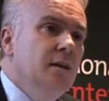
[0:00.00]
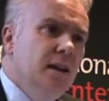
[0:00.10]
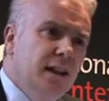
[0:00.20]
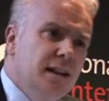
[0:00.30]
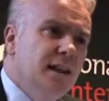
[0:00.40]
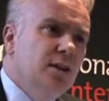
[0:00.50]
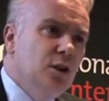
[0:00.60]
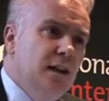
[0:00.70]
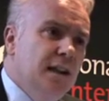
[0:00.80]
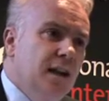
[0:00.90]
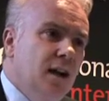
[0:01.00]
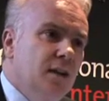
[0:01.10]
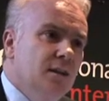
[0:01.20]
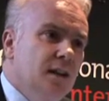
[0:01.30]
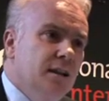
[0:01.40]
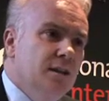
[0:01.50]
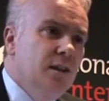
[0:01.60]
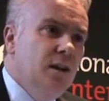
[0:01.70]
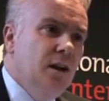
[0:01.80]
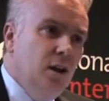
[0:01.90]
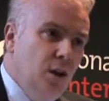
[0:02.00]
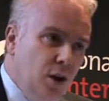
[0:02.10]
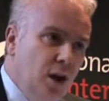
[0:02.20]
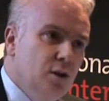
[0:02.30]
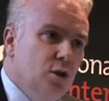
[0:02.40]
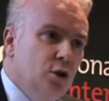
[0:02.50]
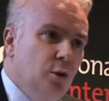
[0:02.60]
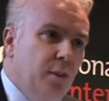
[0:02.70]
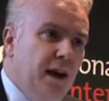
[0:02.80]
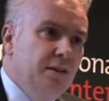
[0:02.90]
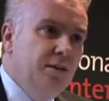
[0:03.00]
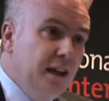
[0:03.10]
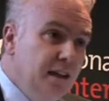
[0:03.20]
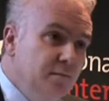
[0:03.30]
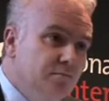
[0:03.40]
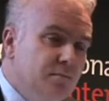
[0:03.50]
then that's actually in that context not such a bad thing.